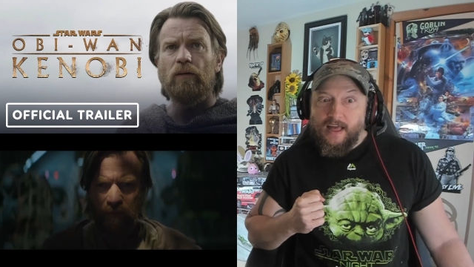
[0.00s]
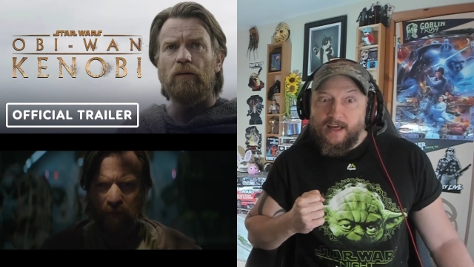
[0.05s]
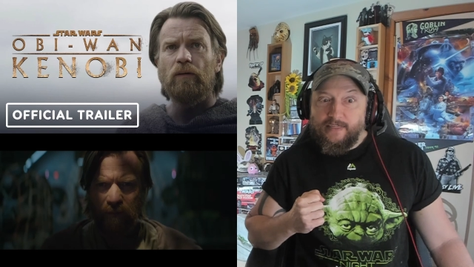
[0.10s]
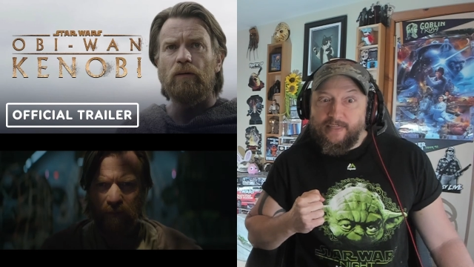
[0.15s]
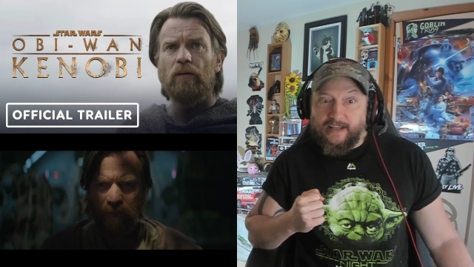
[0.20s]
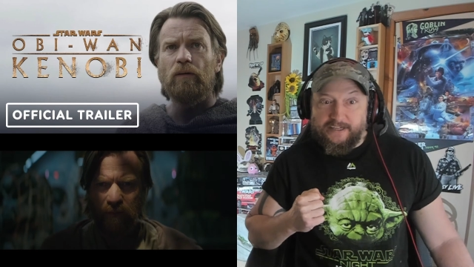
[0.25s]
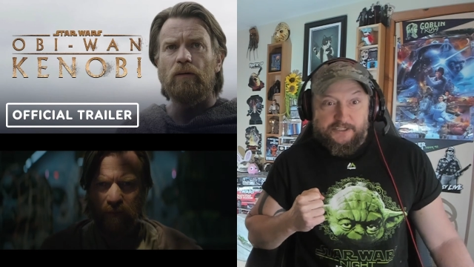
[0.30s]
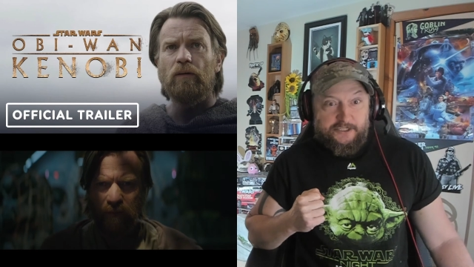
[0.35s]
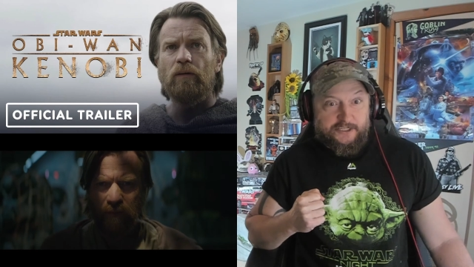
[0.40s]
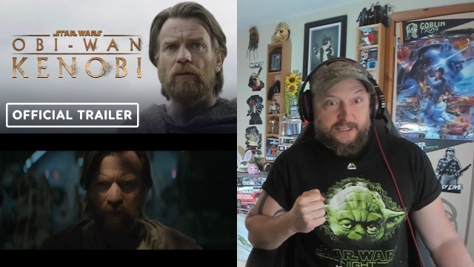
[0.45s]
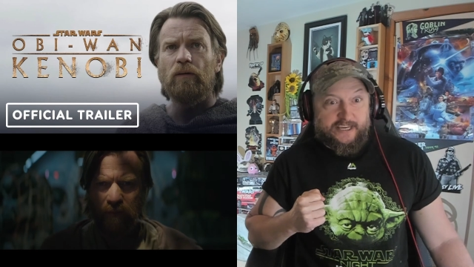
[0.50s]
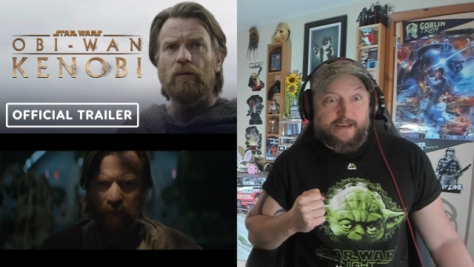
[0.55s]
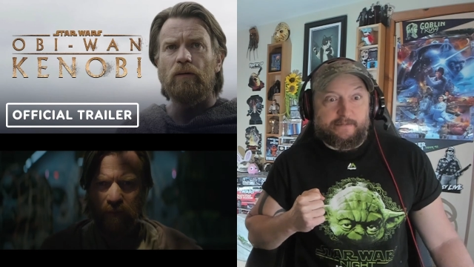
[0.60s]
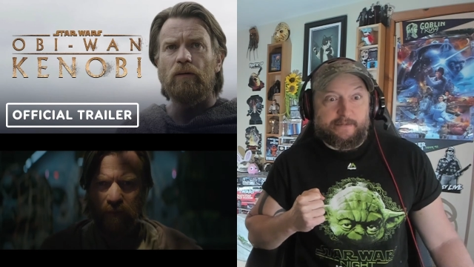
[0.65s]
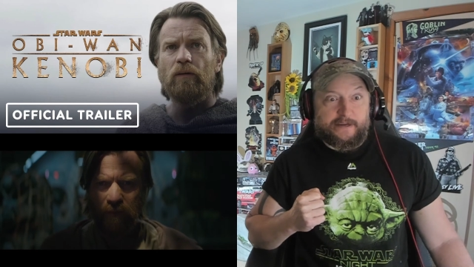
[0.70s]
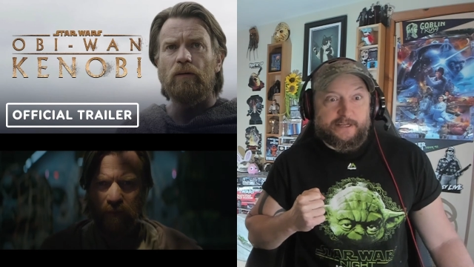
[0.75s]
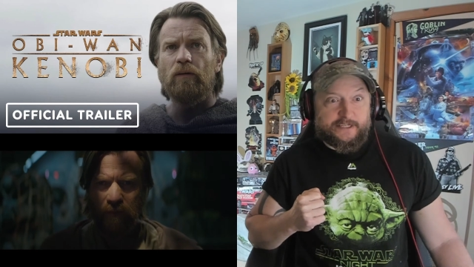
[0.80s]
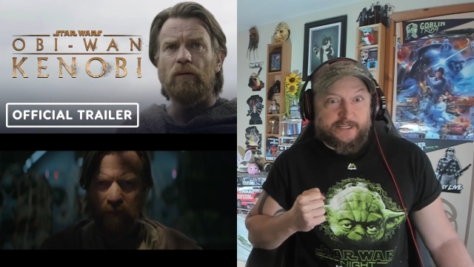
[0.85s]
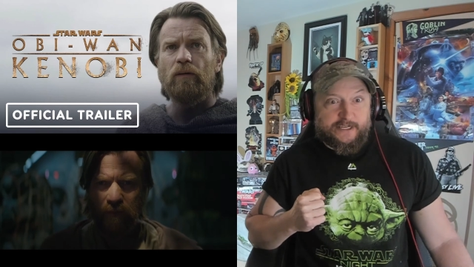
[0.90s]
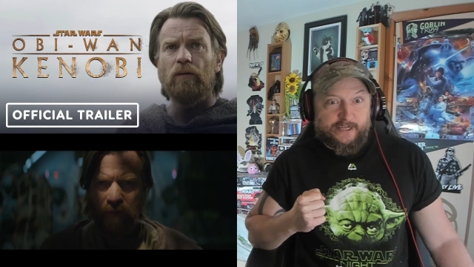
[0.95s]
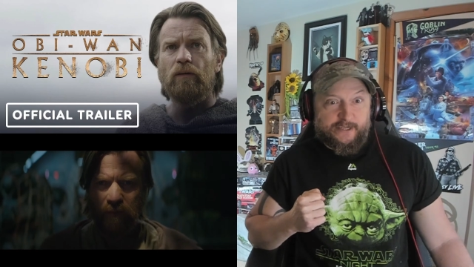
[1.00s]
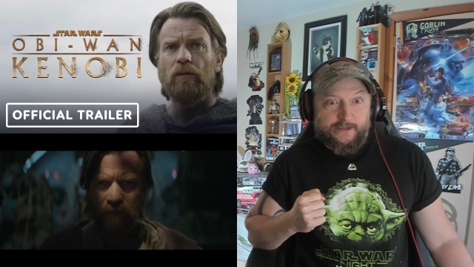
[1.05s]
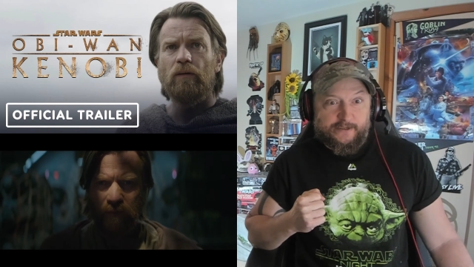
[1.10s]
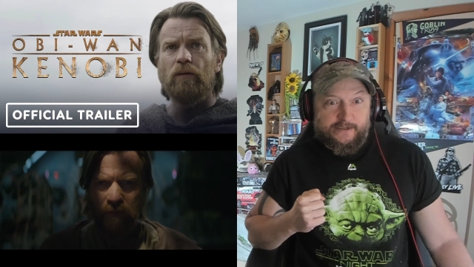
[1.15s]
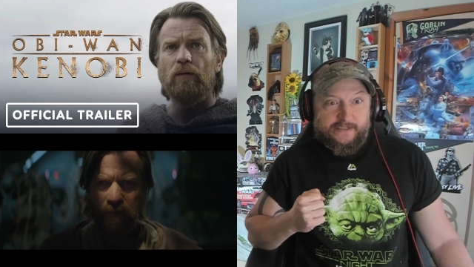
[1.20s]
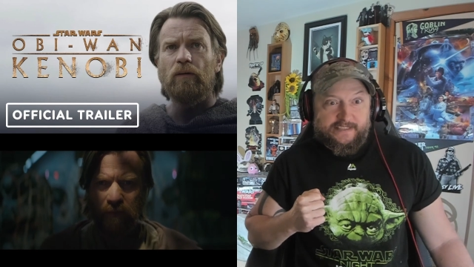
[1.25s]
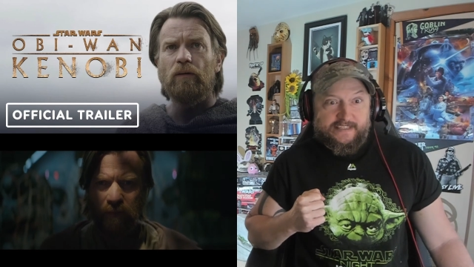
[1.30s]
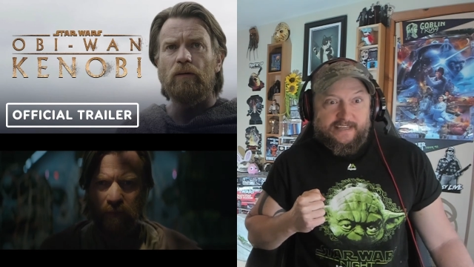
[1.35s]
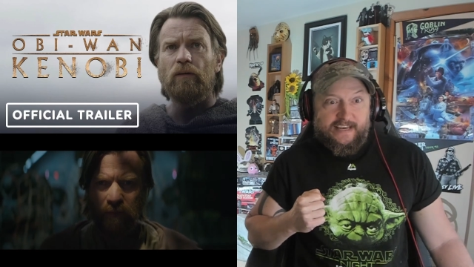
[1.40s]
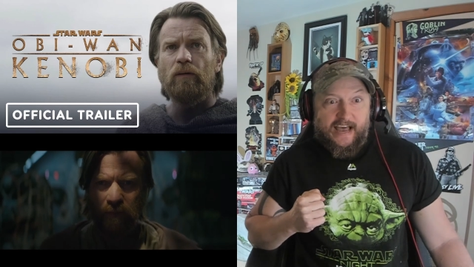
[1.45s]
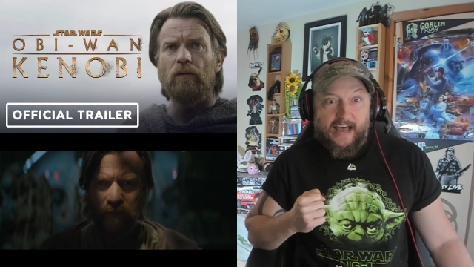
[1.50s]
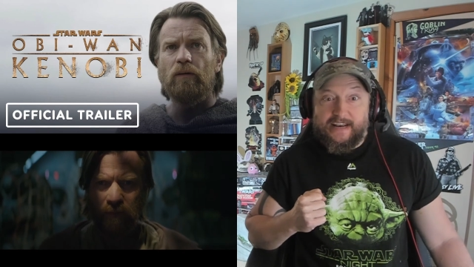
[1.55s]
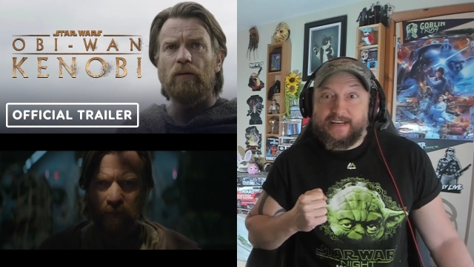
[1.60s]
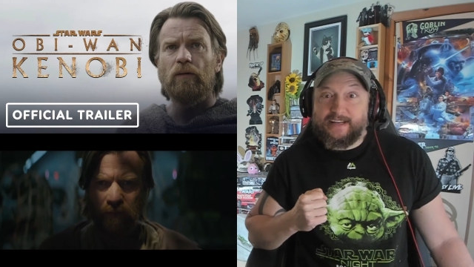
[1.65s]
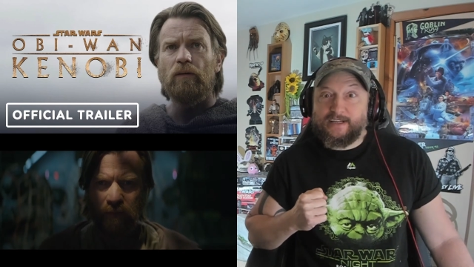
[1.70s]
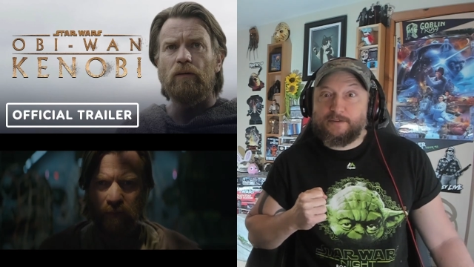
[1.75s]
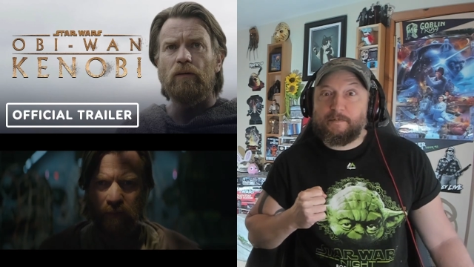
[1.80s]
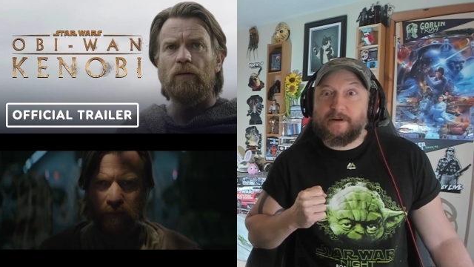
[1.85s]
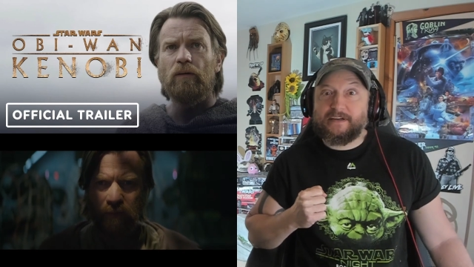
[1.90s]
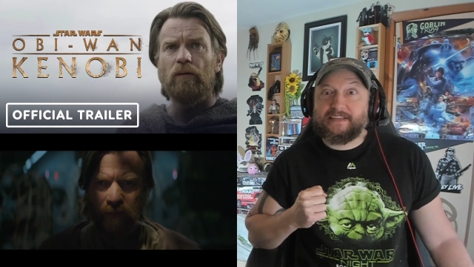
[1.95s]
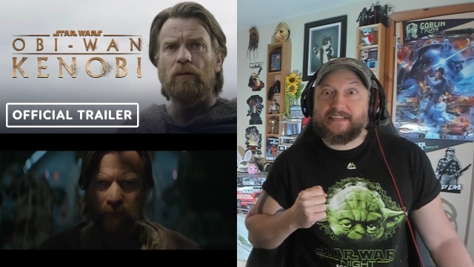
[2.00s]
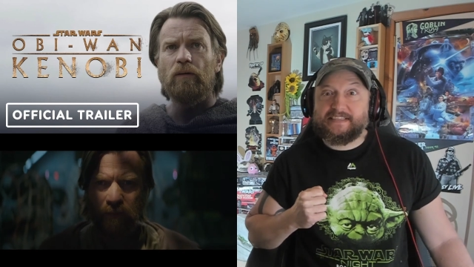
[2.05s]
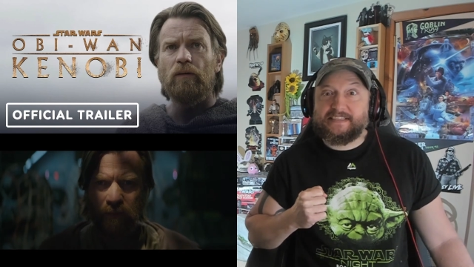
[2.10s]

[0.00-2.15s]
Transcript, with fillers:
Speaker 1: That just gave me chills. I didn't expect to